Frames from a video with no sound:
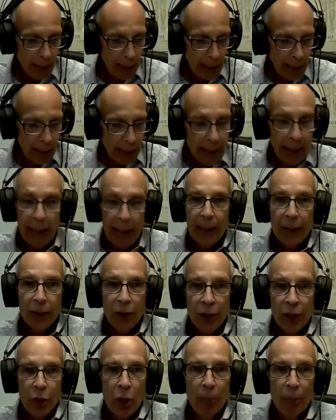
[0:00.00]
and it
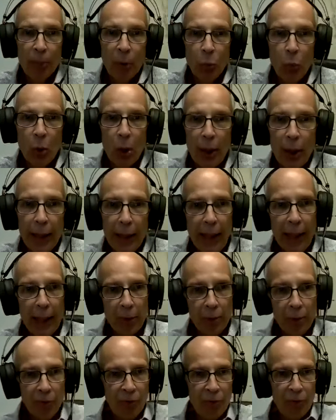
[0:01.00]
does number 1.
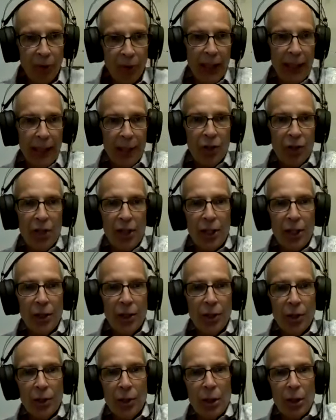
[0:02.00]
It
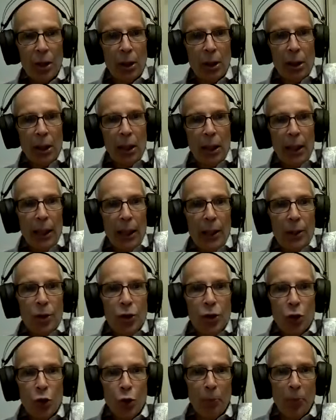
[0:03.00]
flexes and
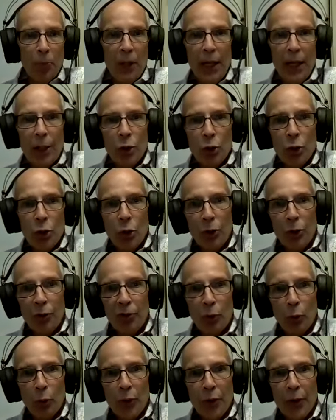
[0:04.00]
supinates your
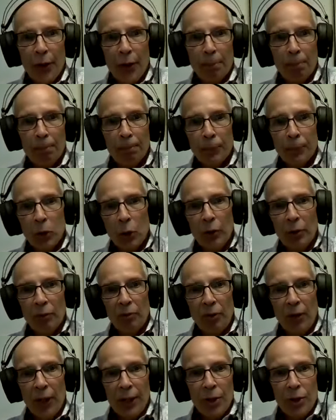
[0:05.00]
forearm. So it
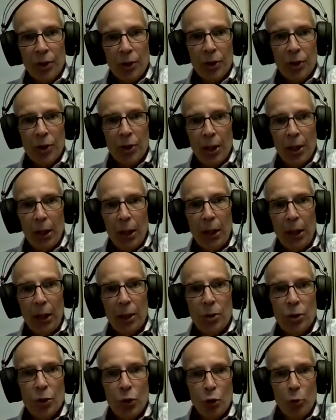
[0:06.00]
flexes
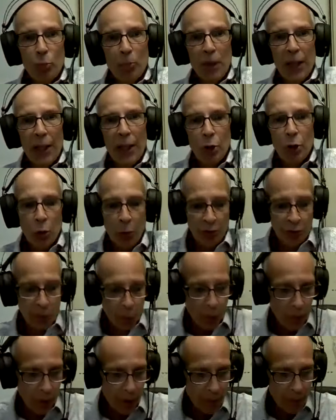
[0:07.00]
and supinates your
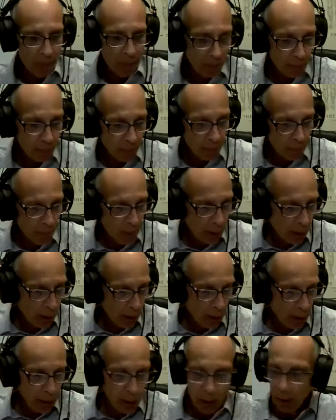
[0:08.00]
forearm.
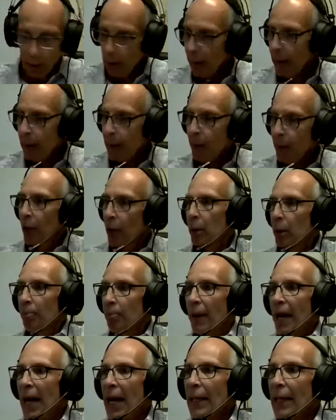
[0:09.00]
In the
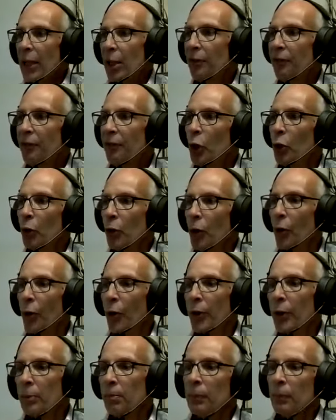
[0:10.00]
back of your
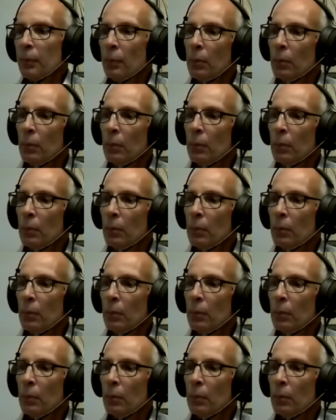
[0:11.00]
arm,